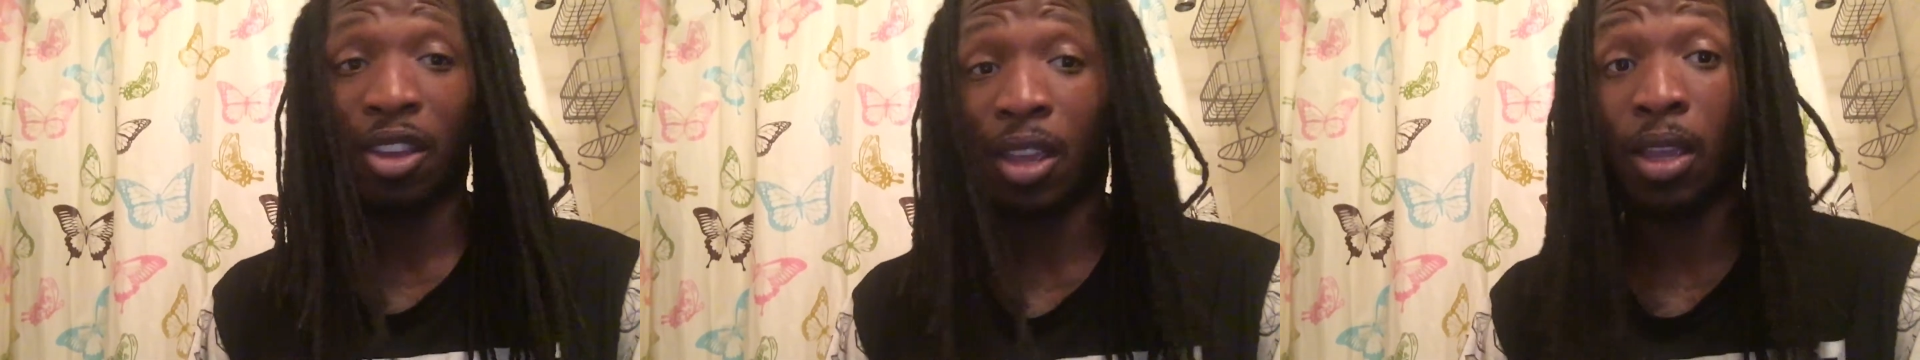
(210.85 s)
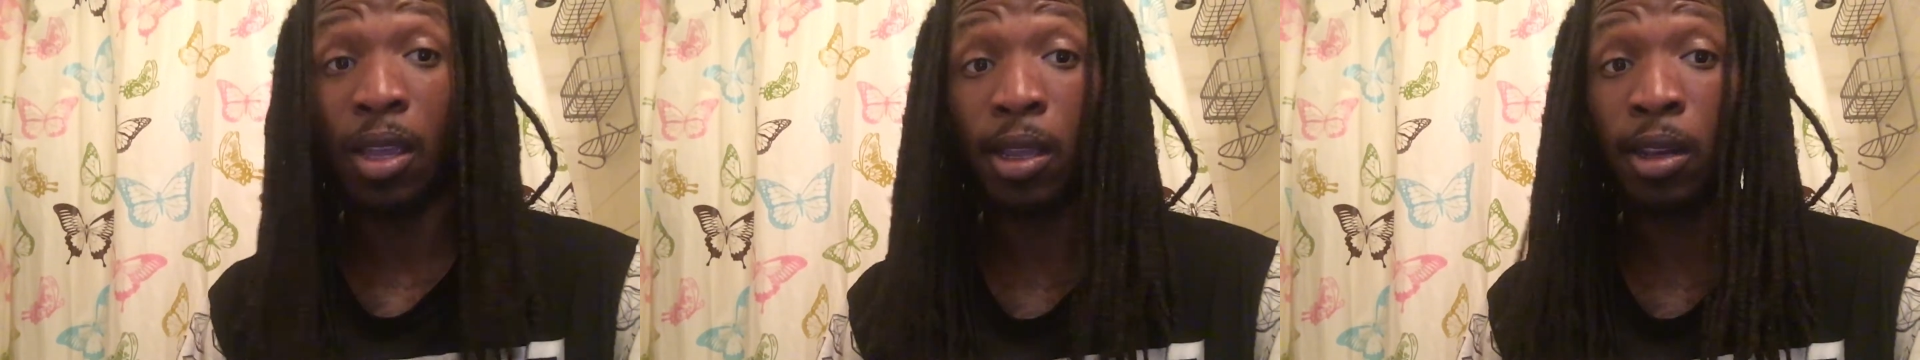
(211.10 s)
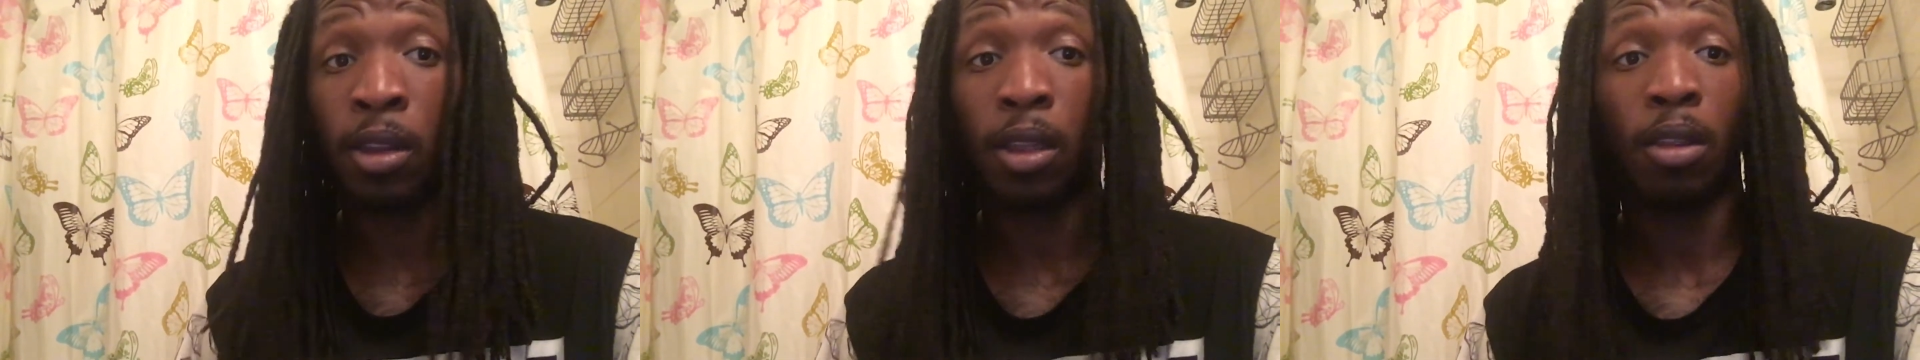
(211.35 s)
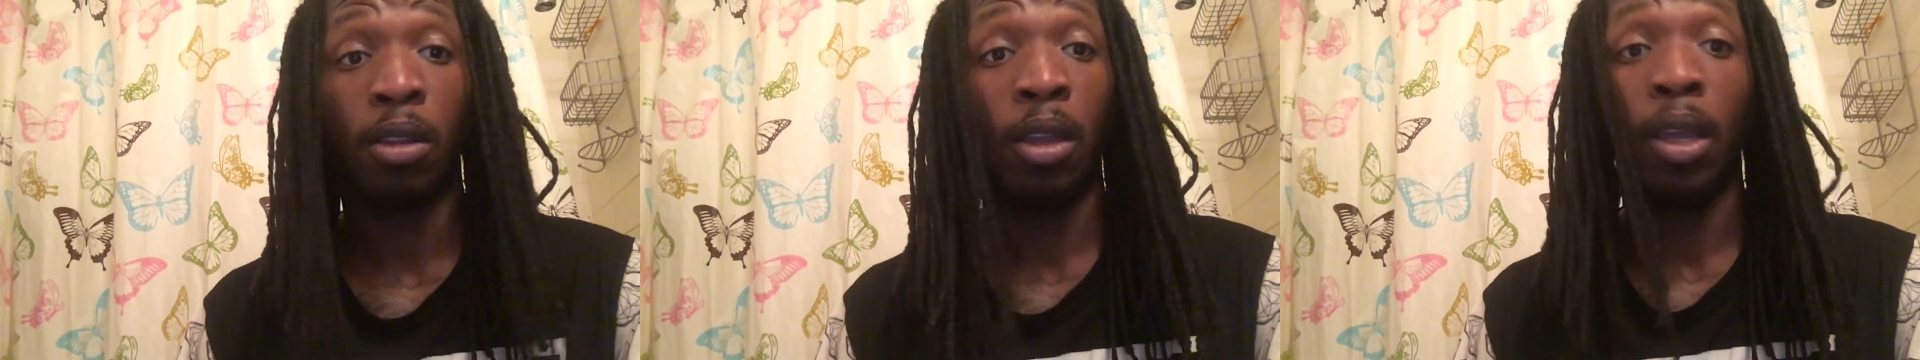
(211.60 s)
hand,
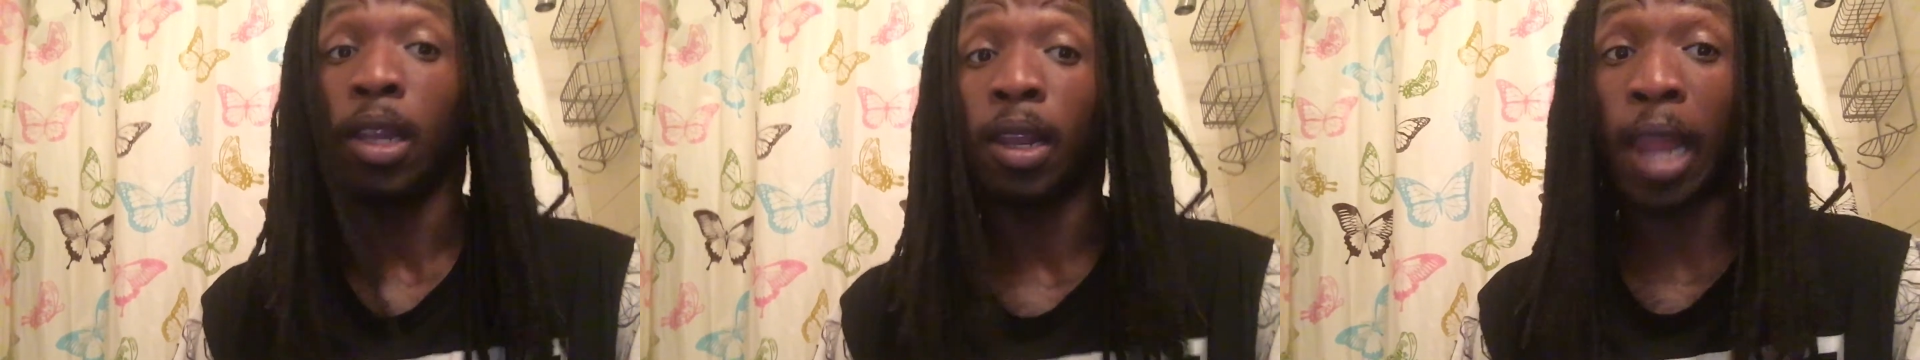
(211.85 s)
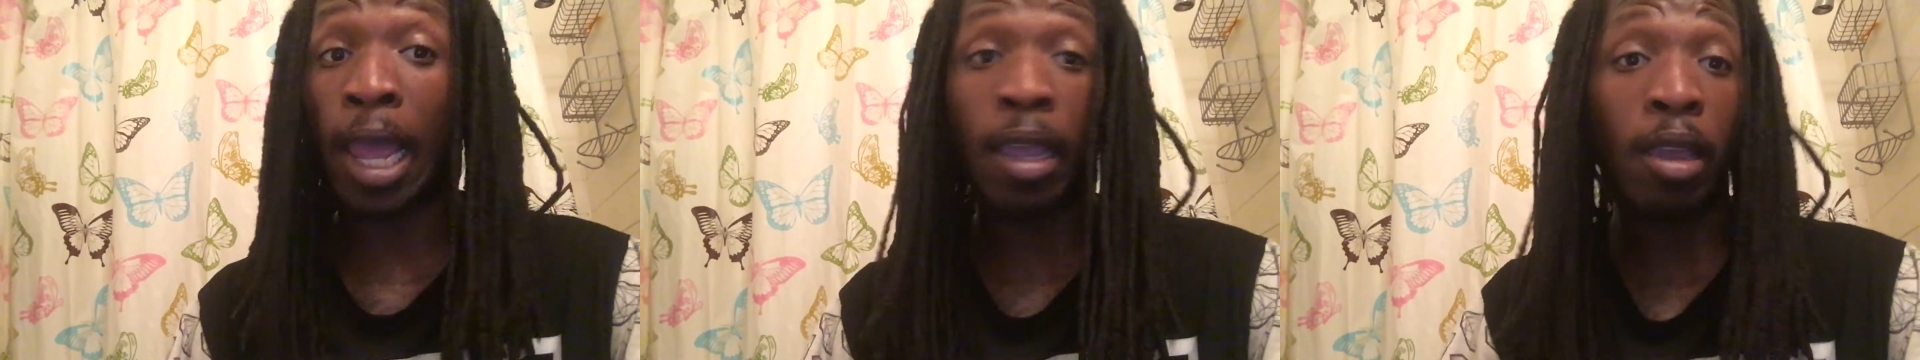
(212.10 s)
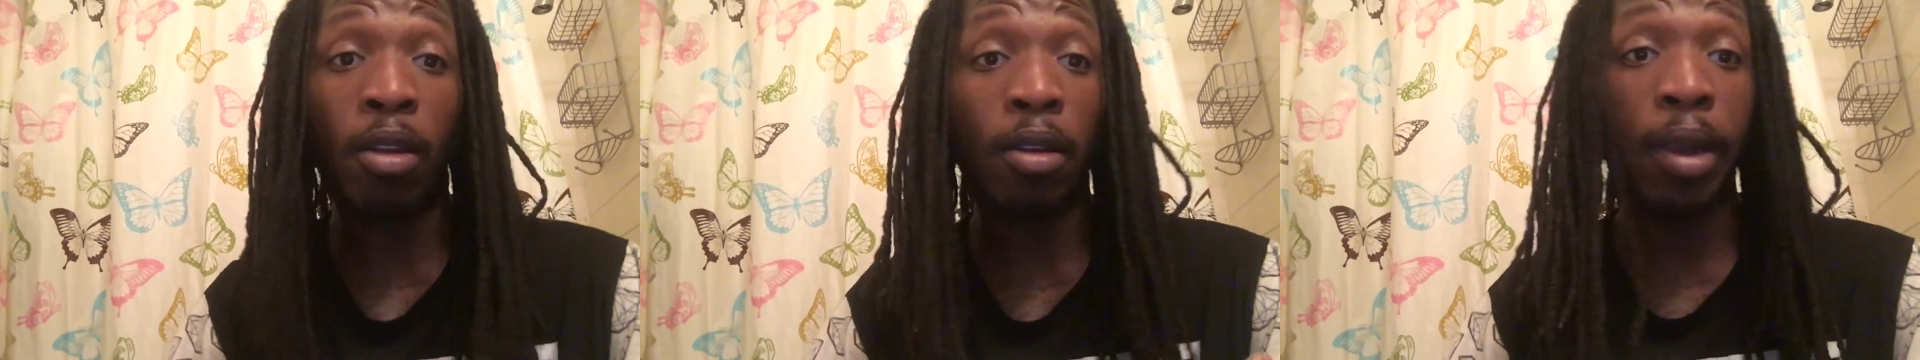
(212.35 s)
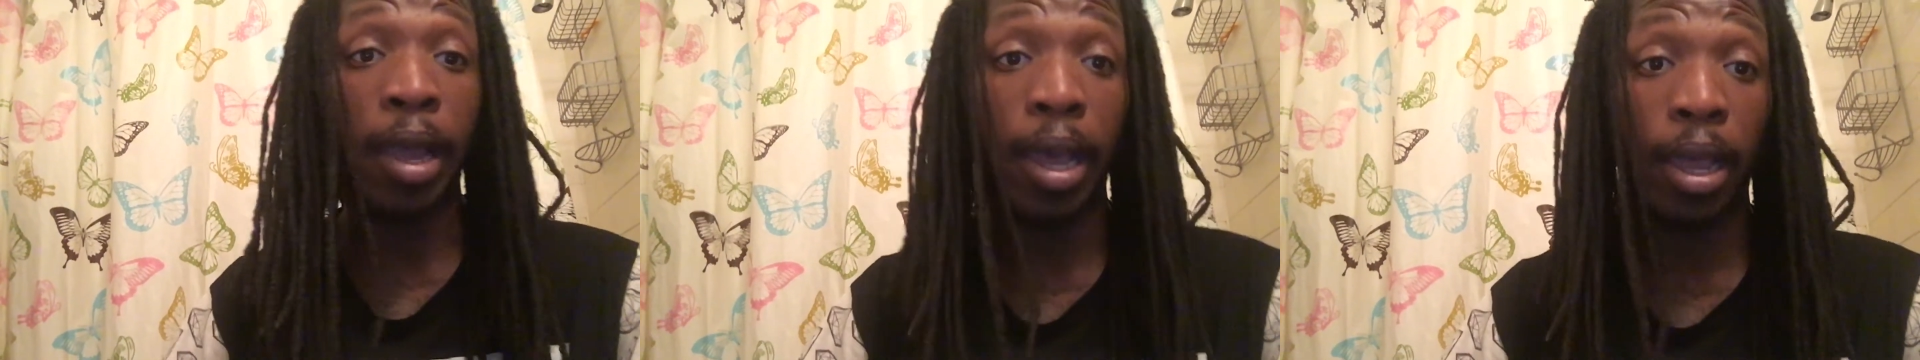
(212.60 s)
like it or
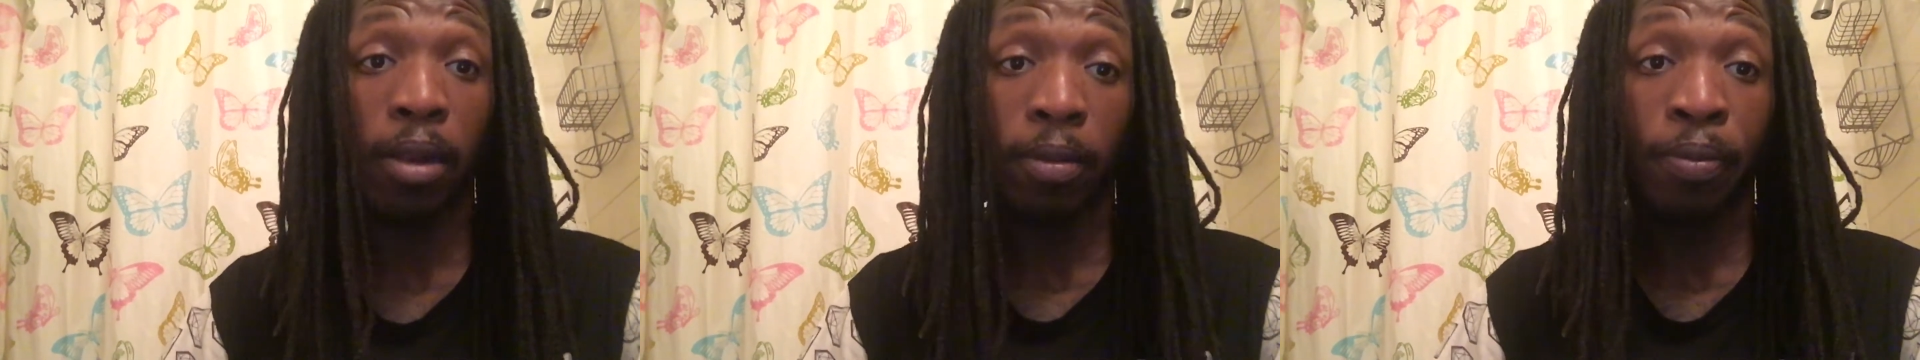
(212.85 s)
not,